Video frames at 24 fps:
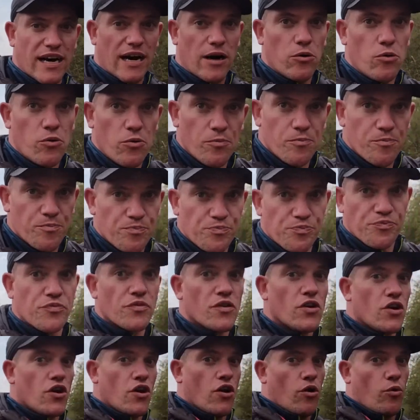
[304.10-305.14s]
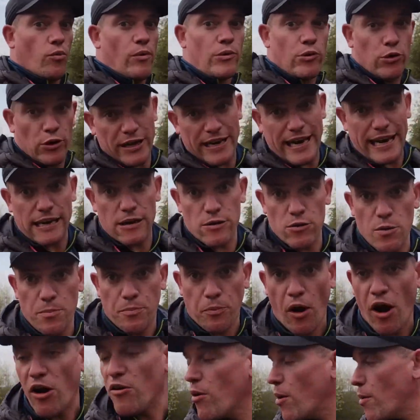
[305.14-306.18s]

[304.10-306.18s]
now, we're going to get to the point